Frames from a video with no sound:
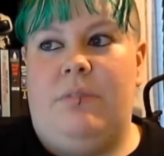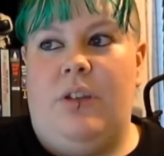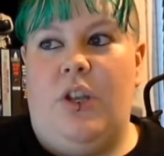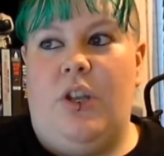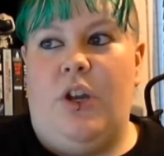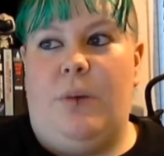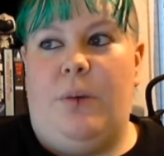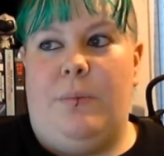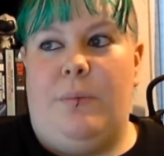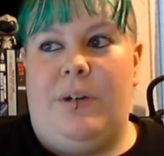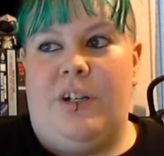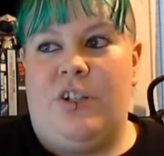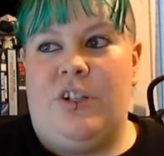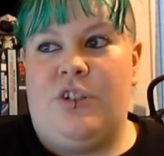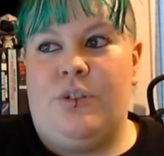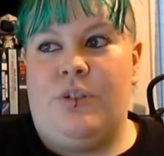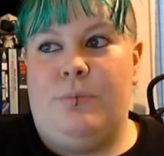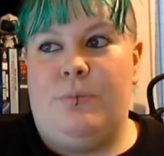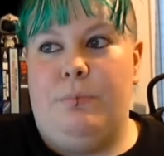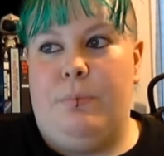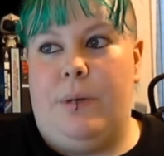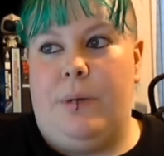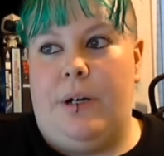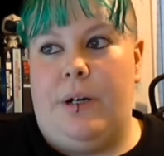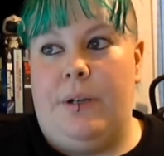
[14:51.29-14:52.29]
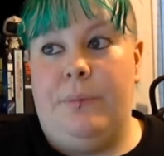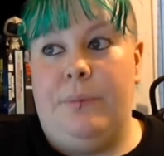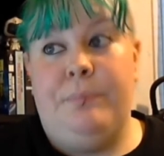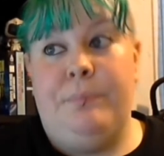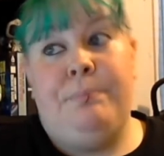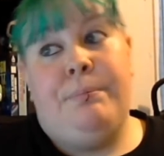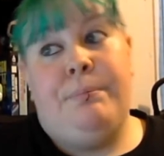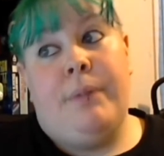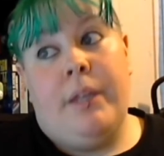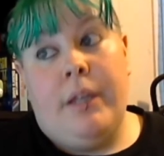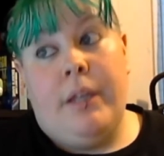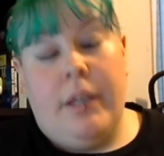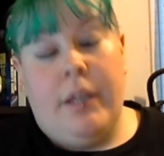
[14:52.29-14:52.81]
not much, but
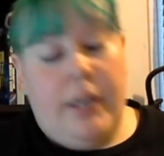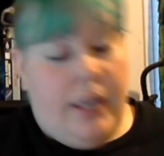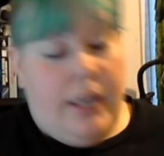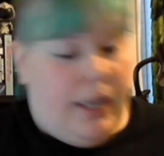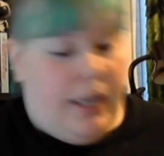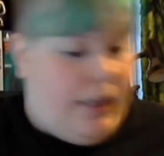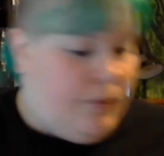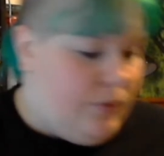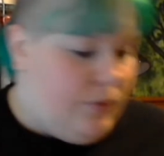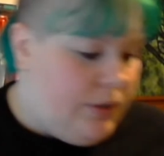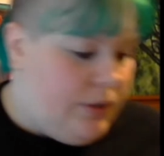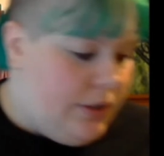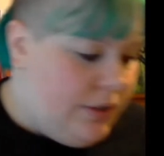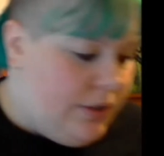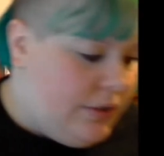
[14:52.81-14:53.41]
every